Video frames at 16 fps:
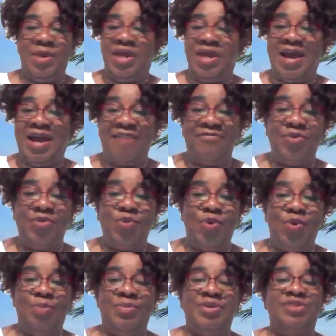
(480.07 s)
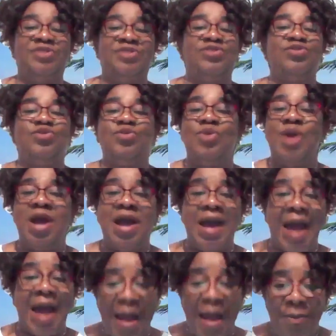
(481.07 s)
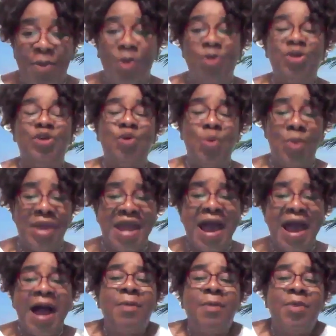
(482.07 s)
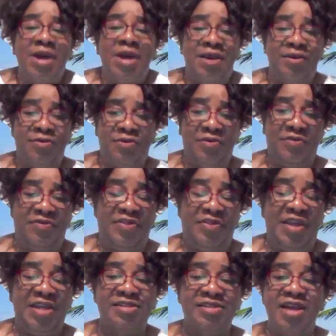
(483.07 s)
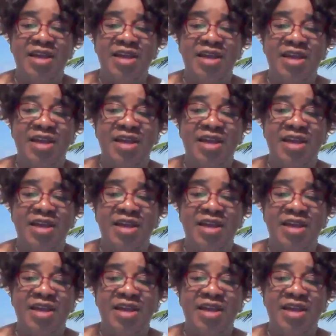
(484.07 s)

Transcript: we having womb is to harbor you know we harbor a lot of things